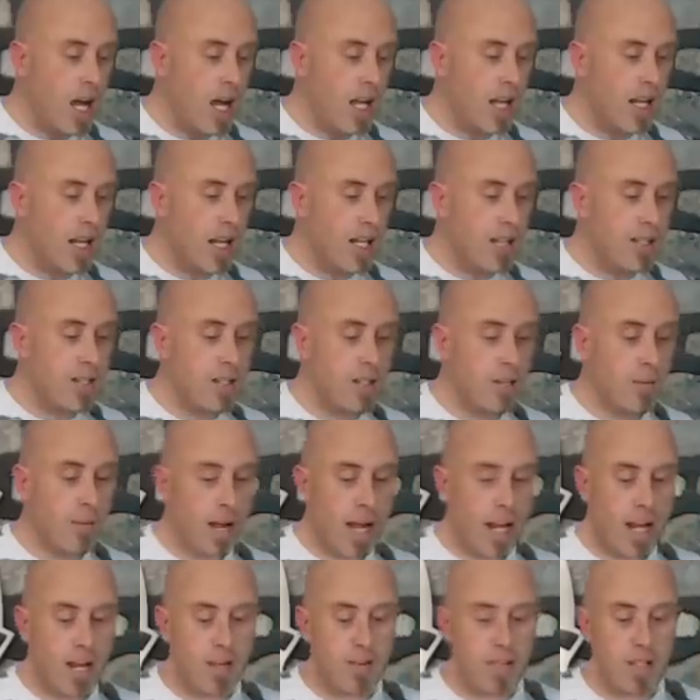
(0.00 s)
into the
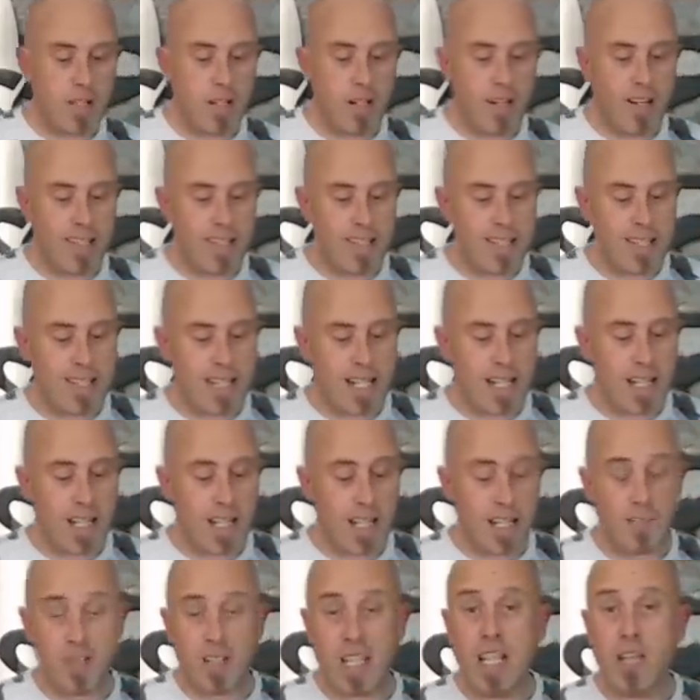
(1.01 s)
back of the car, to say the
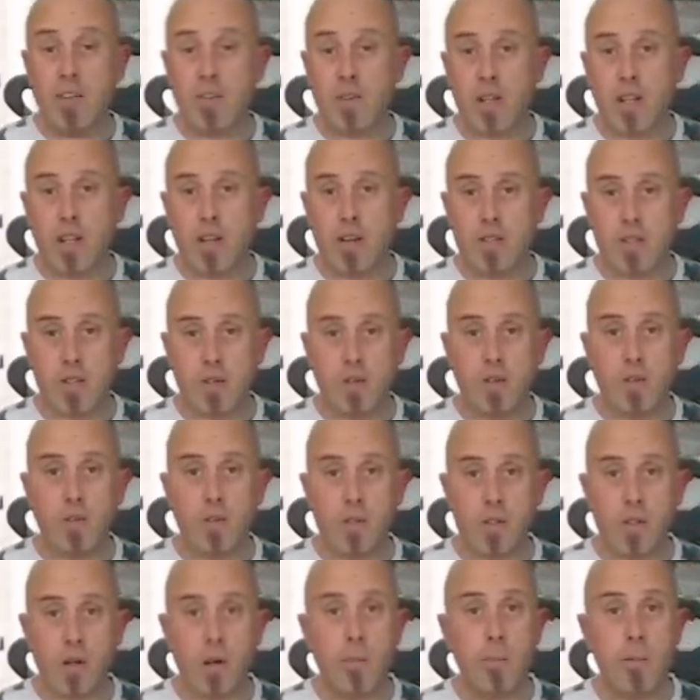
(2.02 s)
least. Even those of you
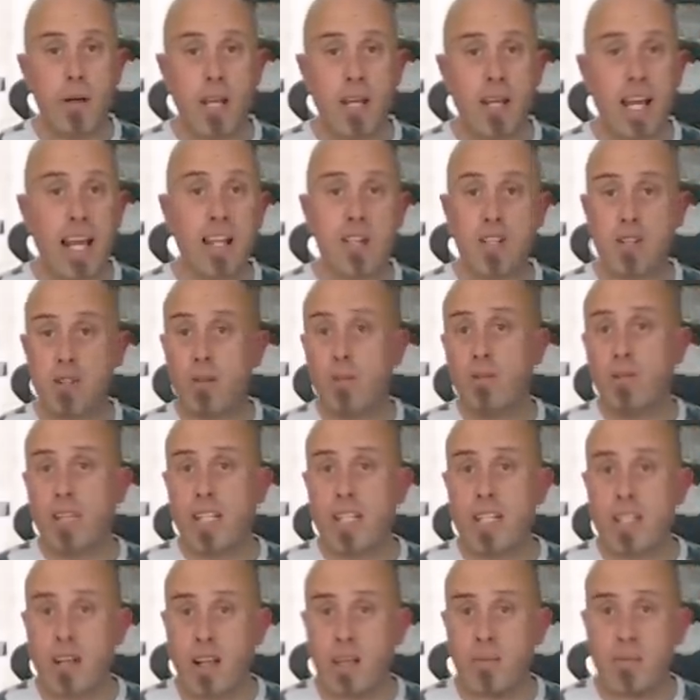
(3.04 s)
who've got bigger
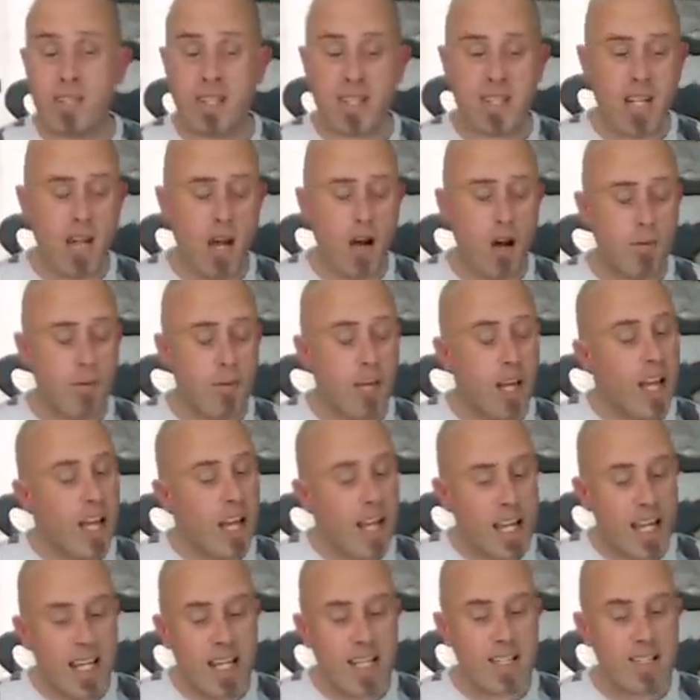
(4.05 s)
SUVs like myself,
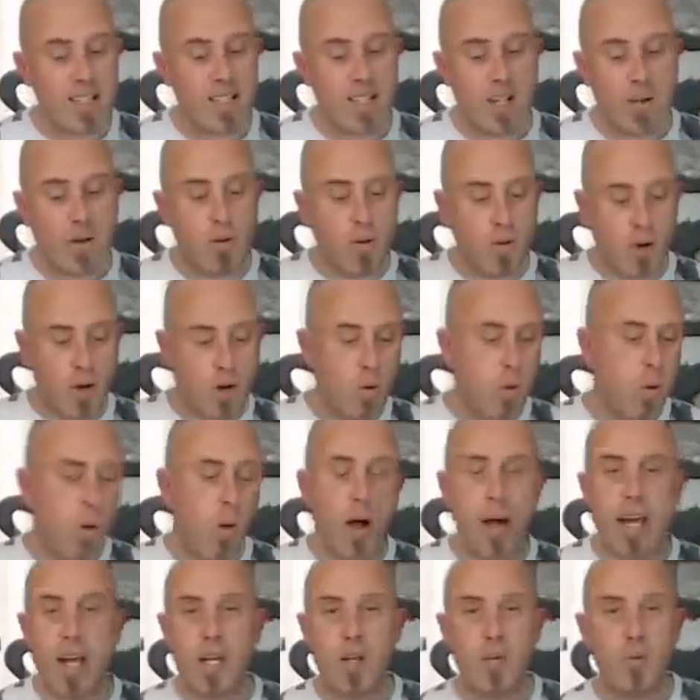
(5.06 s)
it's still
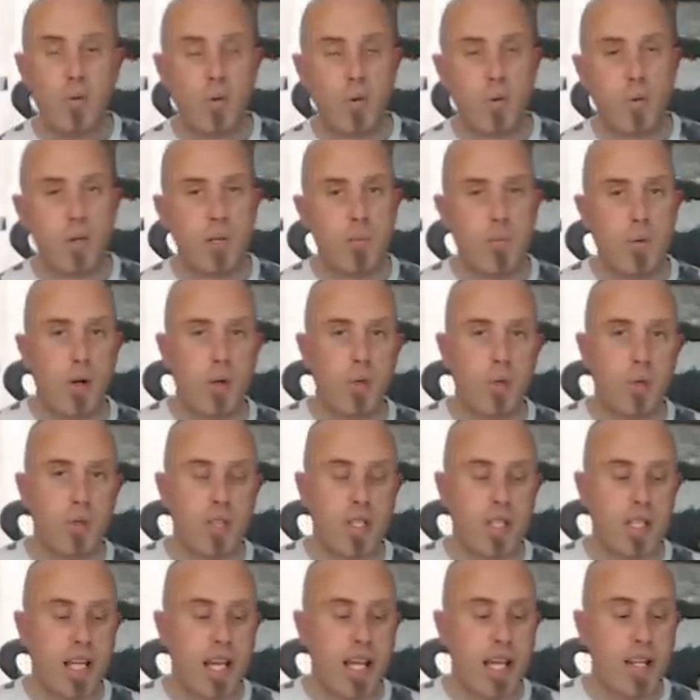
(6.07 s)
quite an awkward model
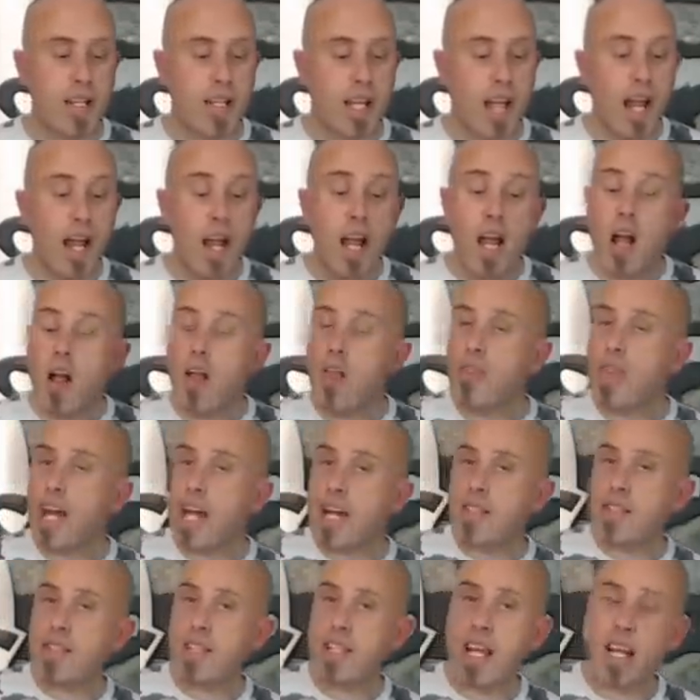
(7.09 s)
to get in there.
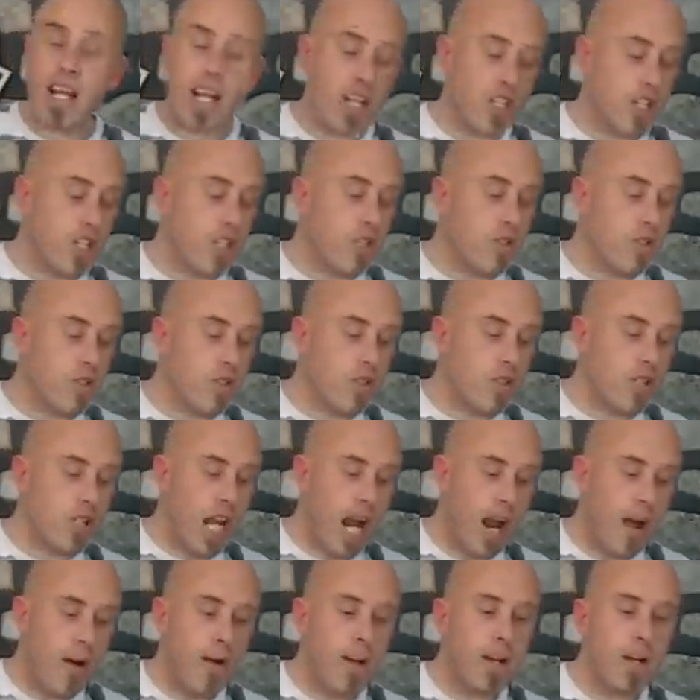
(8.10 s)
That said, actually,
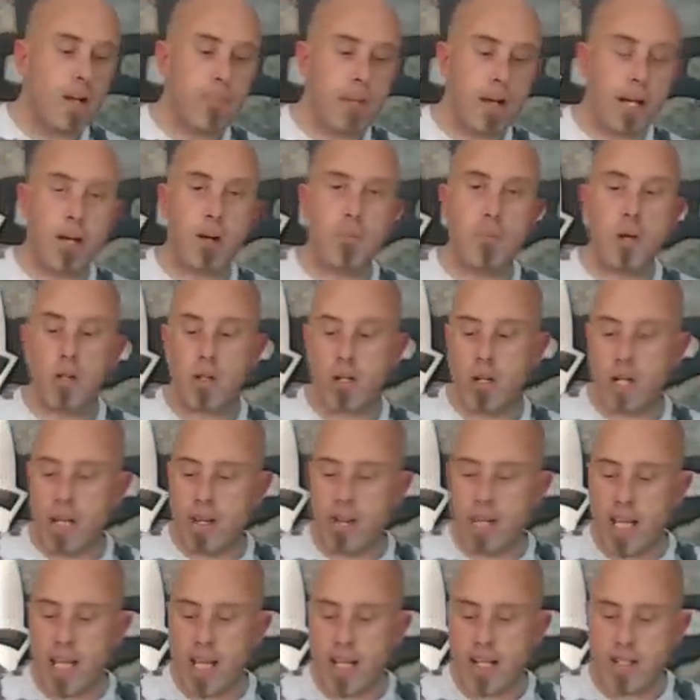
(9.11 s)
carrying a bigger model
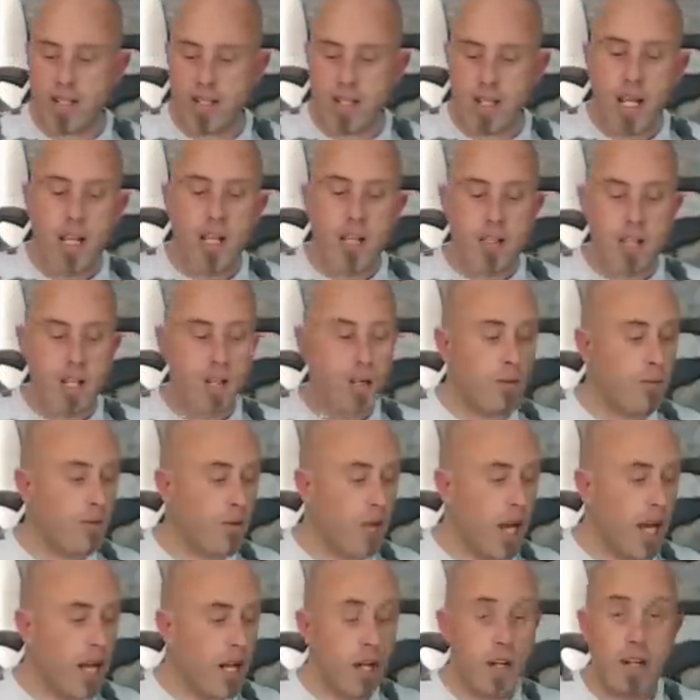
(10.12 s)
like this to the
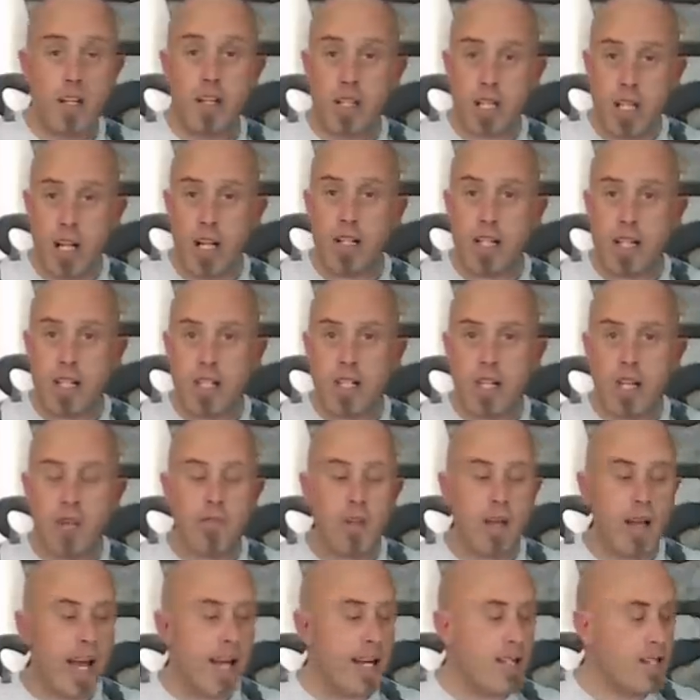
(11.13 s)
flight line, again, I need to give
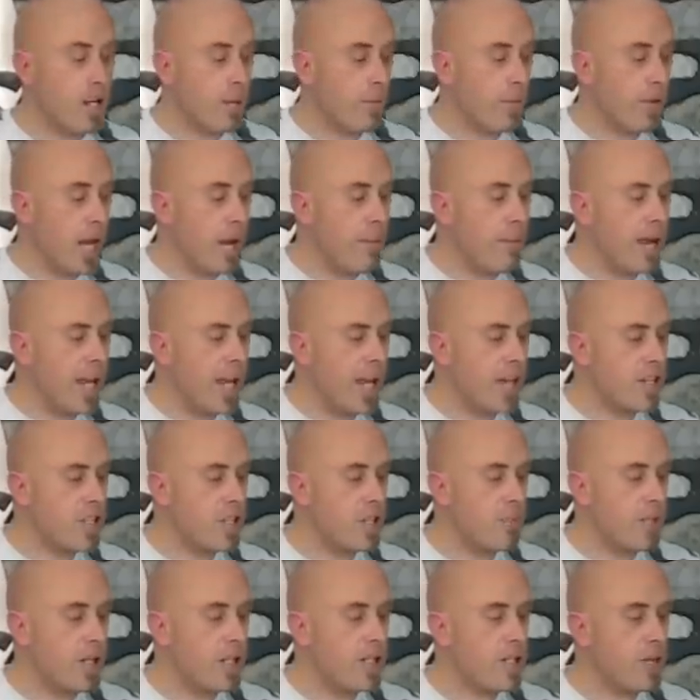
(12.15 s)
you a heads up, that may
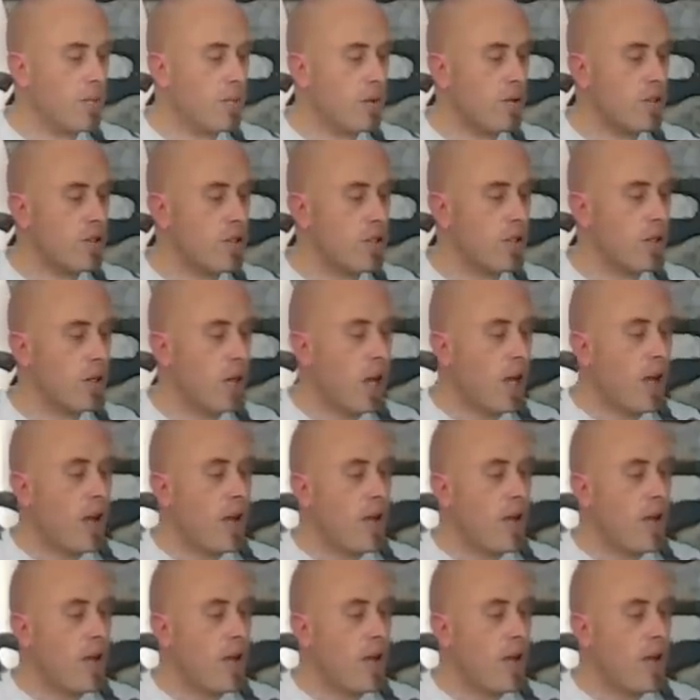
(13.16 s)
actually be something which has